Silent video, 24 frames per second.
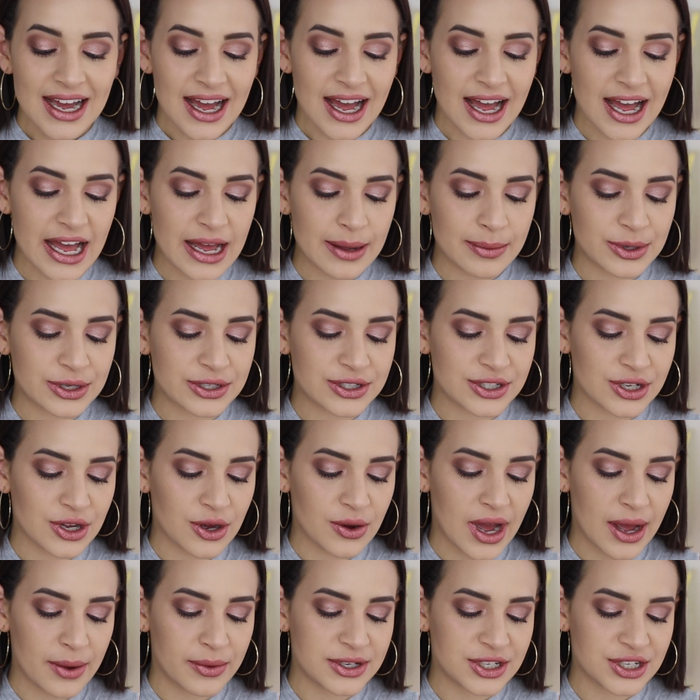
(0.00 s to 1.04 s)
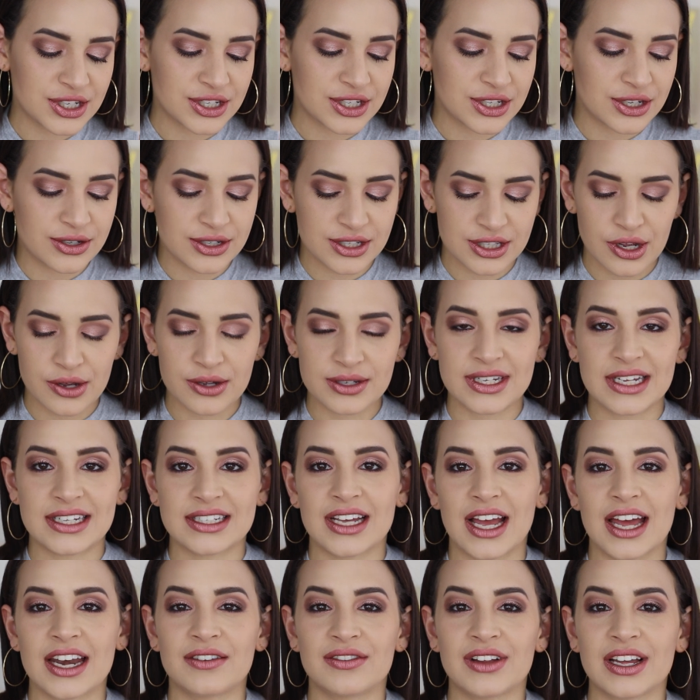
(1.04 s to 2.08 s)
um, so I would just use those as
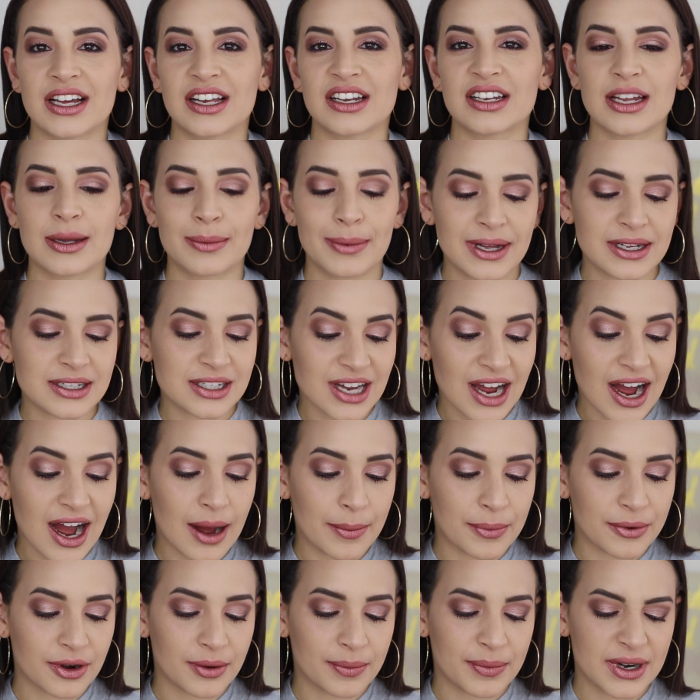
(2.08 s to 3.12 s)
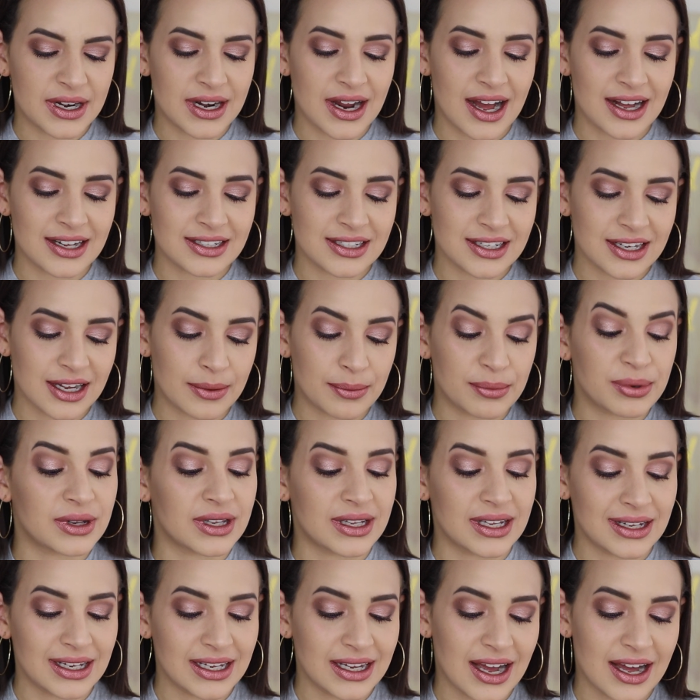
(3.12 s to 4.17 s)
kind of like a lip topper but not
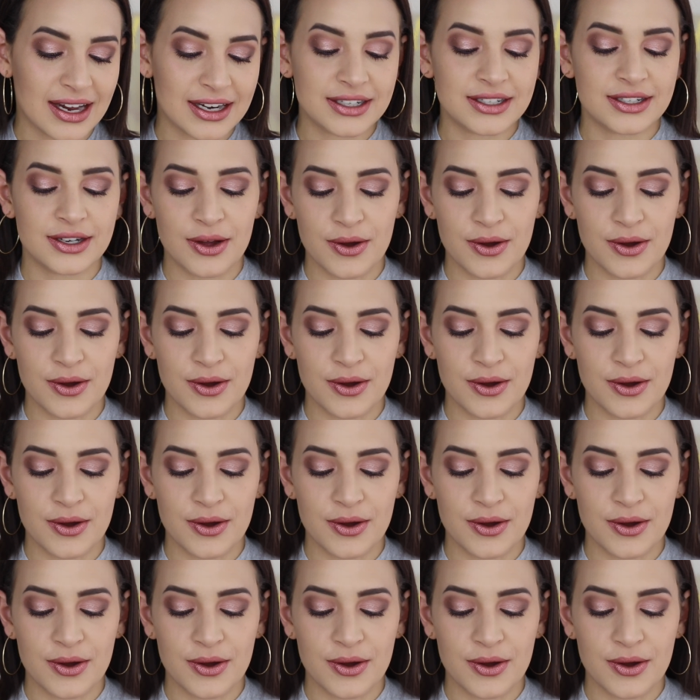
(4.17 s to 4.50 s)
completely on its